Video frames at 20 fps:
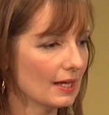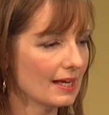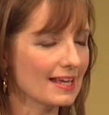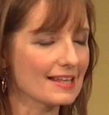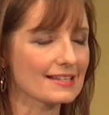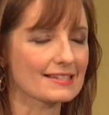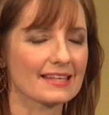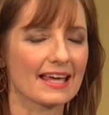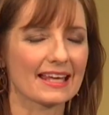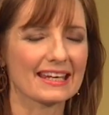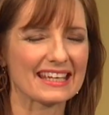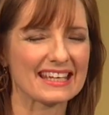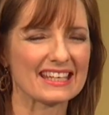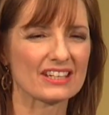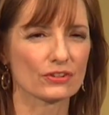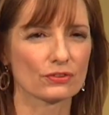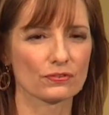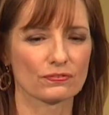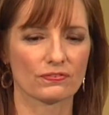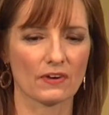It's that
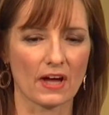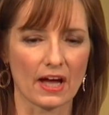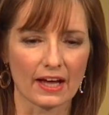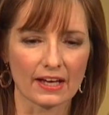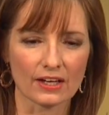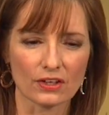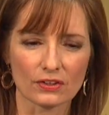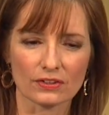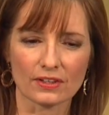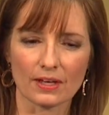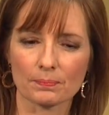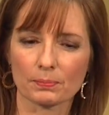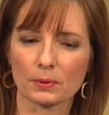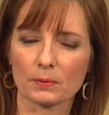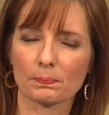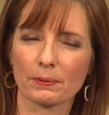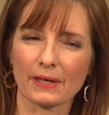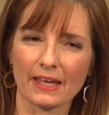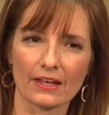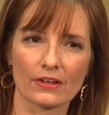inner fire that
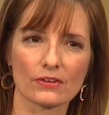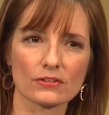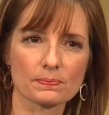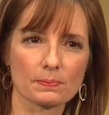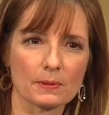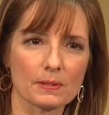propels